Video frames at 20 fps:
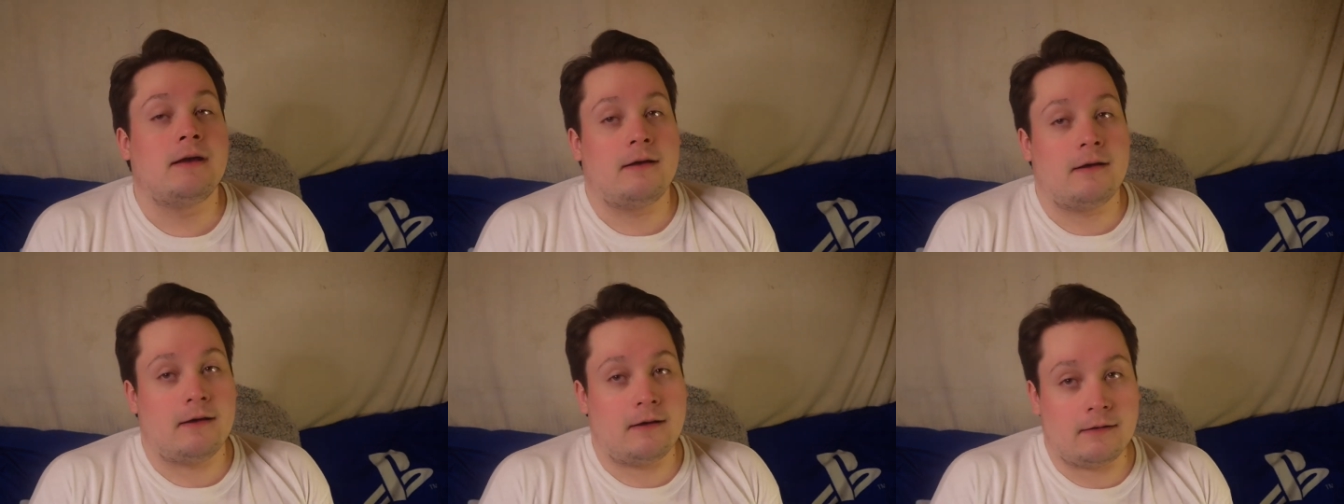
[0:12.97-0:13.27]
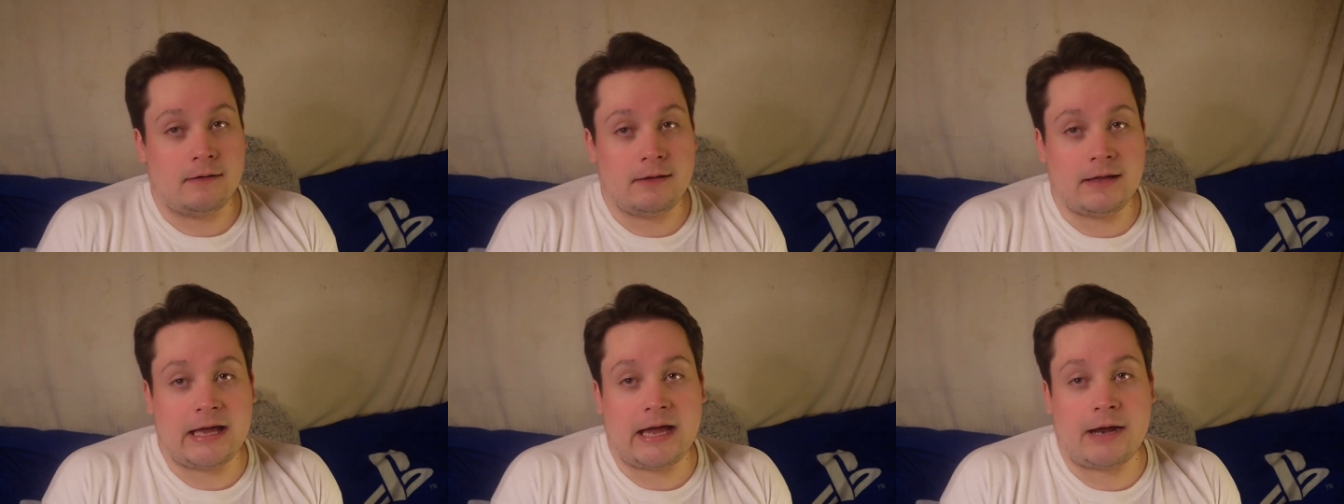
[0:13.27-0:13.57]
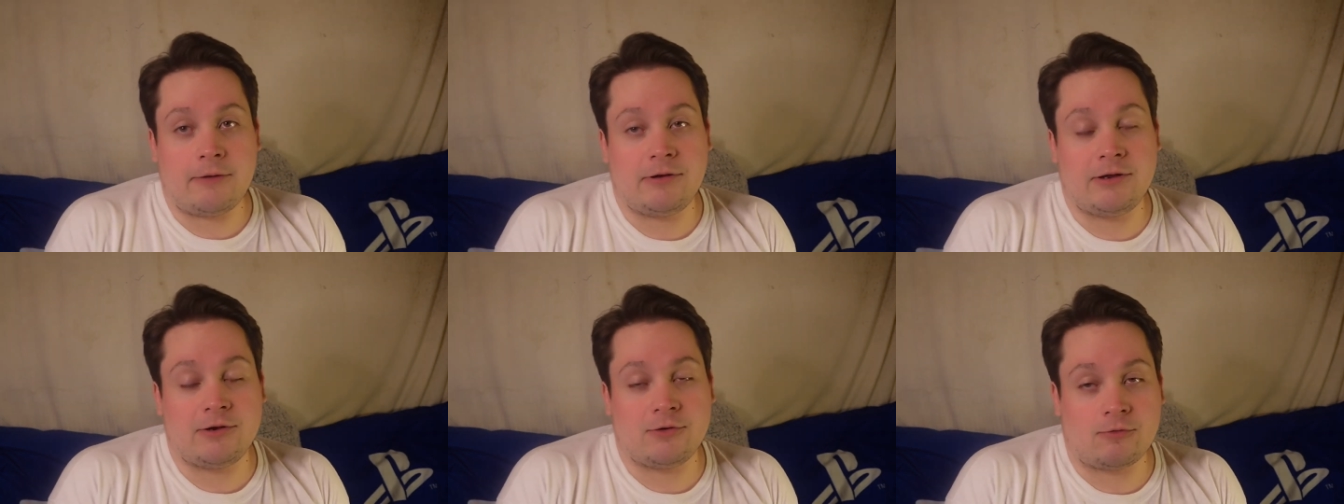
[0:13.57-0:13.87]

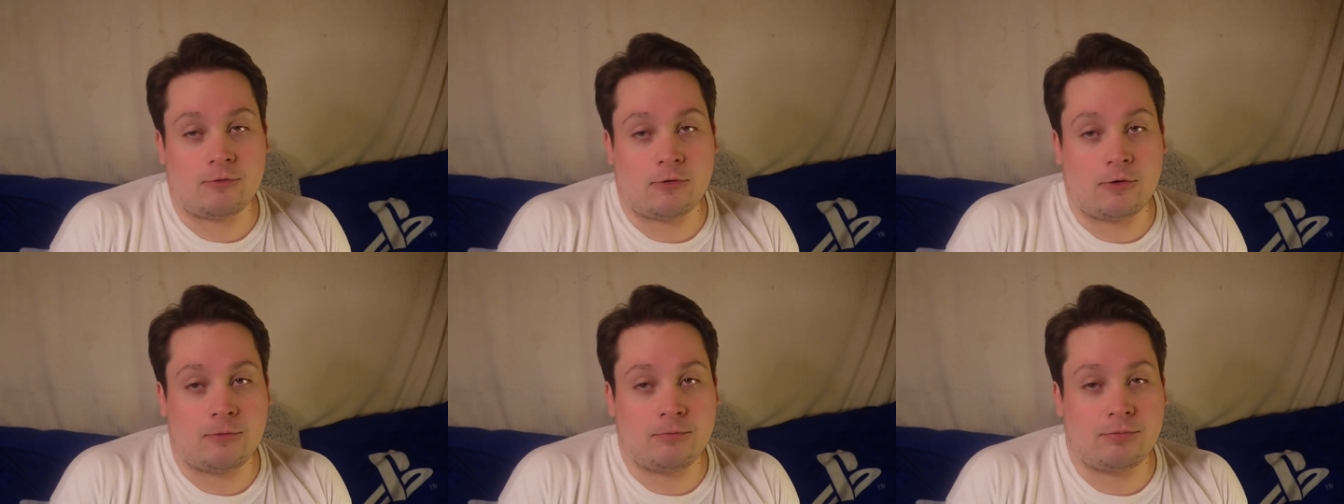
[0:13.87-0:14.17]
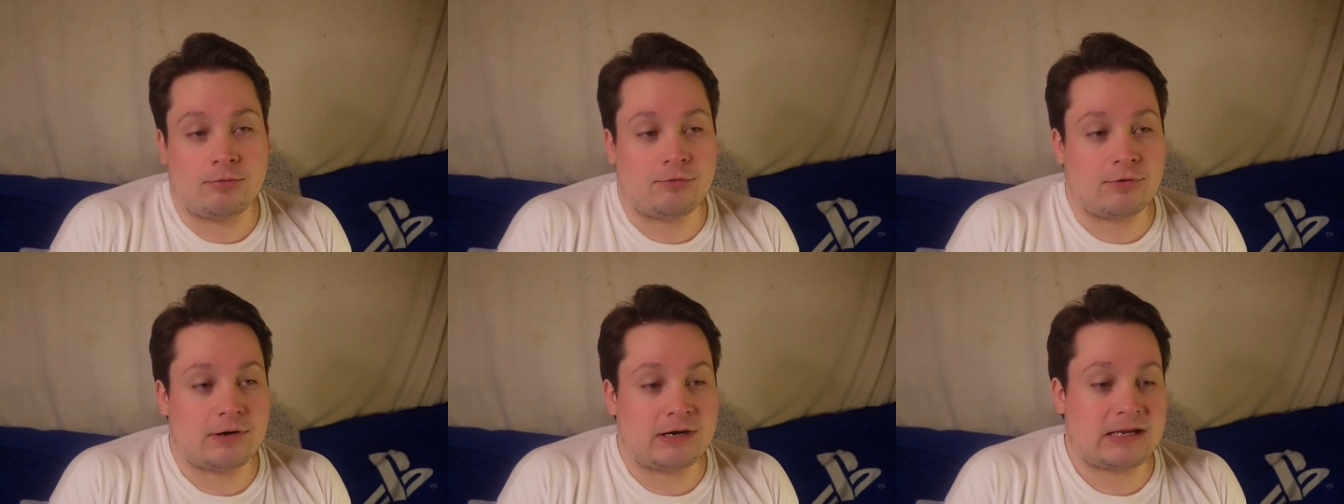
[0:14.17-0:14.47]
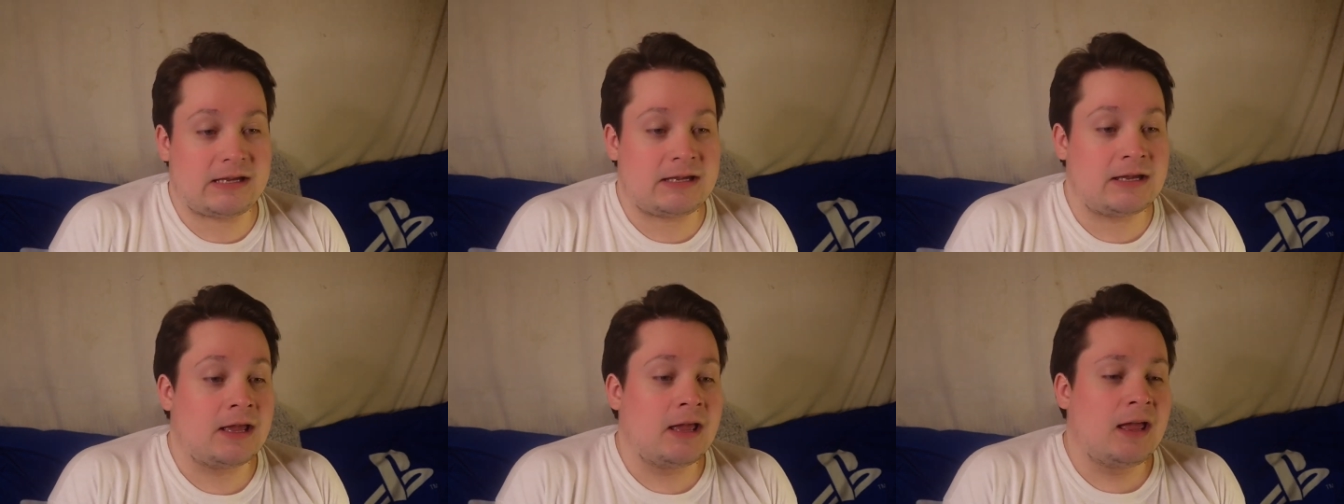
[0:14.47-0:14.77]
Hungarian Grand
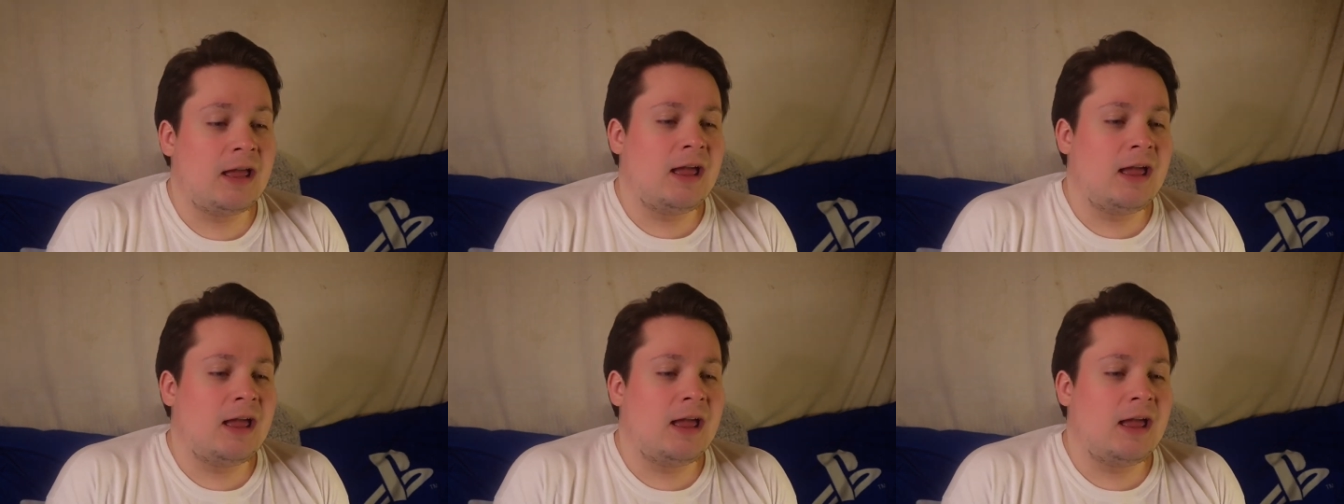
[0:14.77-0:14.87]
Prix.